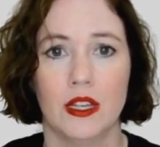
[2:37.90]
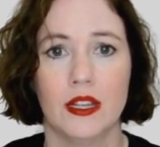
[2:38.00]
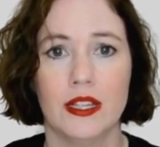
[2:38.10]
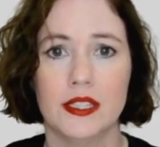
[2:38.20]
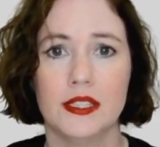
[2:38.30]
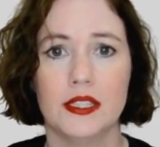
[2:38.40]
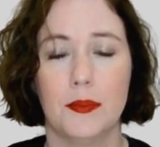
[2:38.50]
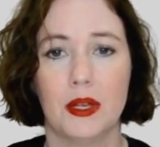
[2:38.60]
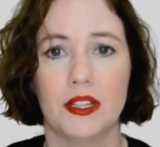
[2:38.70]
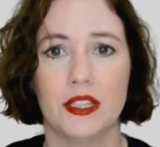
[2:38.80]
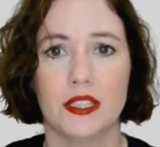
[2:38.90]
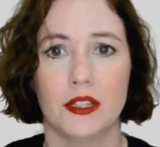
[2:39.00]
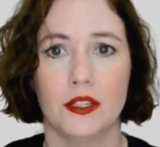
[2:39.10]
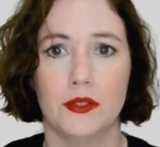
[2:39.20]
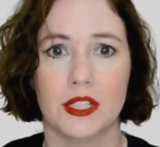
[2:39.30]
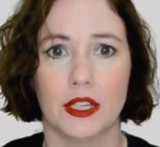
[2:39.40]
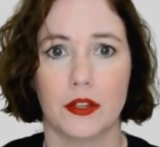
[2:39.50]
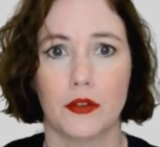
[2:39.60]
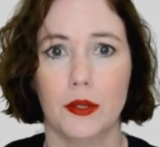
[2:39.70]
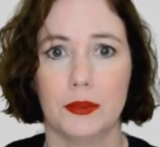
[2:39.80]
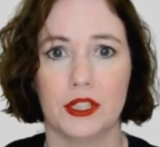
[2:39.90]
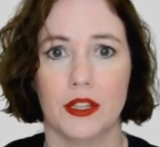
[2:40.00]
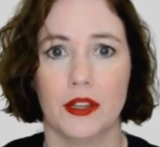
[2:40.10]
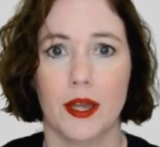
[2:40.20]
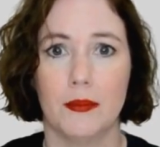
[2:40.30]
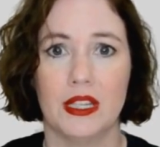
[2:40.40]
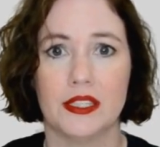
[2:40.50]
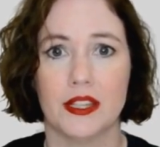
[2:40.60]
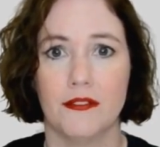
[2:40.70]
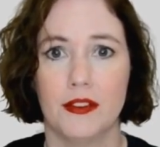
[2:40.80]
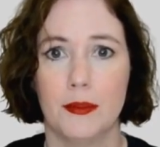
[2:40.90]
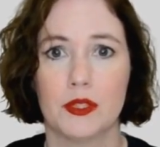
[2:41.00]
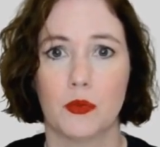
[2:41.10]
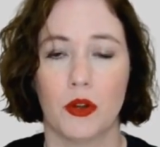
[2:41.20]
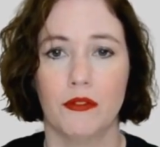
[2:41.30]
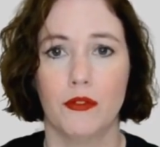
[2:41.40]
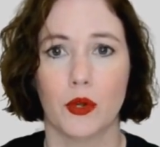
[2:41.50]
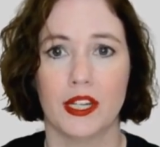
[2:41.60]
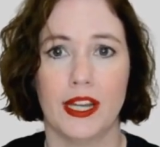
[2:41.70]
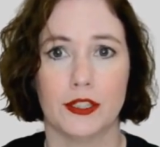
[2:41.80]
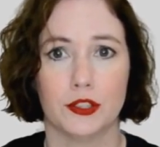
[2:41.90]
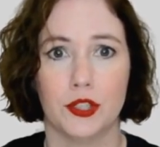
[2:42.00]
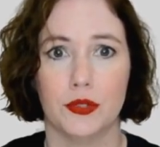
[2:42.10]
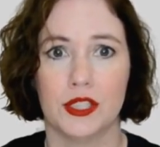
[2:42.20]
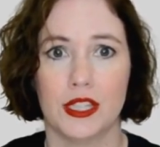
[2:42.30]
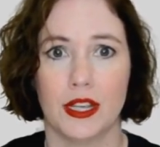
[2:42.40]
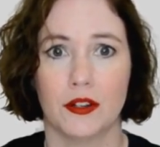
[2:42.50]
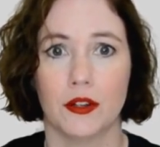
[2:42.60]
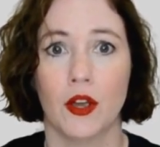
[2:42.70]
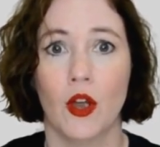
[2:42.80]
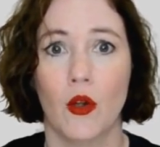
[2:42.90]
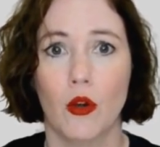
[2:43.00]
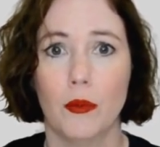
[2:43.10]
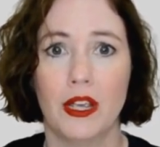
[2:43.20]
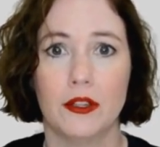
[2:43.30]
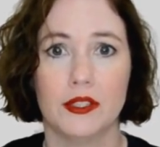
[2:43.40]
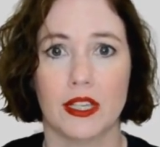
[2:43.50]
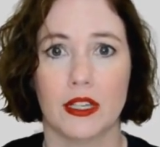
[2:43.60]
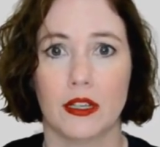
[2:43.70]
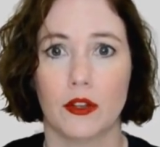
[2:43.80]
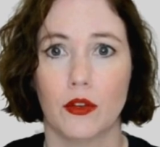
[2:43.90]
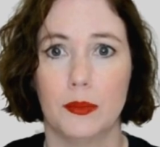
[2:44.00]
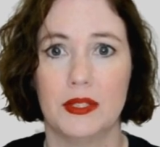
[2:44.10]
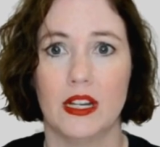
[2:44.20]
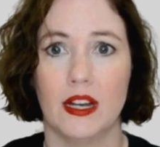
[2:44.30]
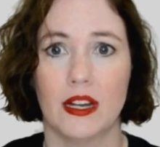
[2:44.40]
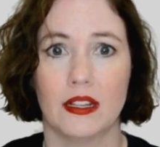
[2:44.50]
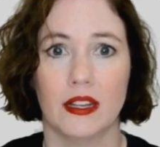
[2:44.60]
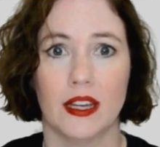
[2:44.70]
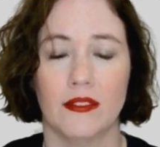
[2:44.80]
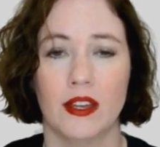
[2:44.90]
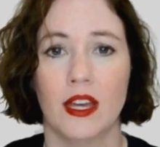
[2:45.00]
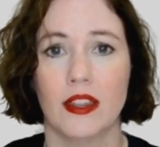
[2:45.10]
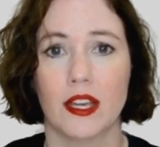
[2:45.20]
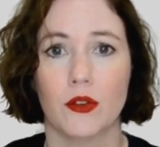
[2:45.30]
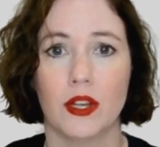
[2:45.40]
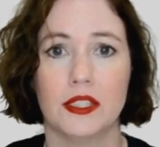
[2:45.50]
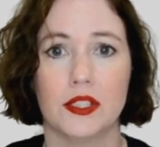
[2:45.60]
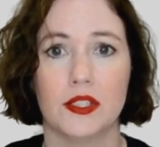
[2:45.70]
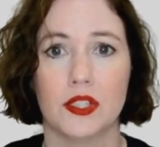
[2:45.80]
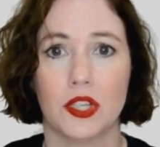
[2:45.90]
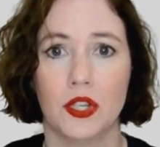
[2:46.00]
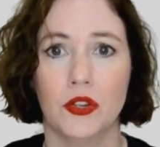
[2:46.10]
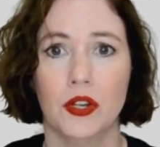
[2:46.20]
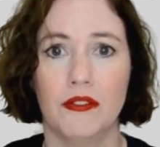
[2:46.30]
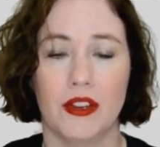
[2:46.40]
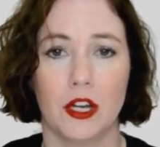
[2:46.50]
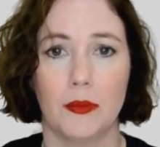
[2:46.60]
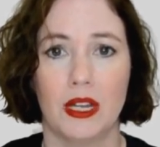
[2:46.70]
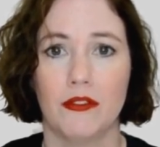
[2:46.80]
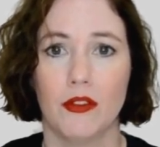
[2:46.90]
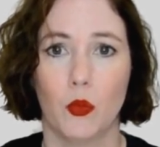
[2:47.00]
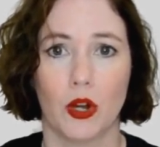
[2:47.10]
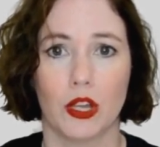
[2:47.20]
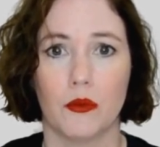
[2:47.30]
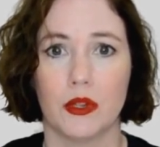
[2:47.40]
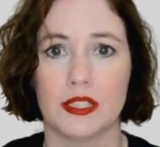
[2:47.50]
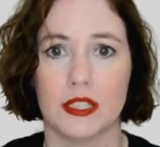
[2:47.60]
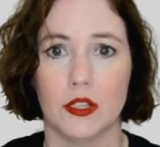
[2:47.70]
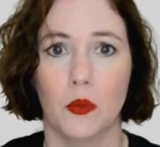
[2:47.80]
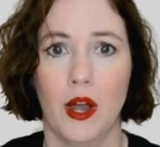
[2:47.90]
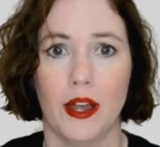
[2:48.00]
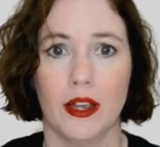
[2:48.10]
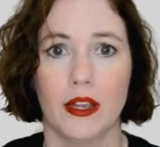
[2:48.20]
This is typically done using encryption that meets the FIPS 140-2 standard, or by using an encrypted enclave that creates a secure environment for working with CUI.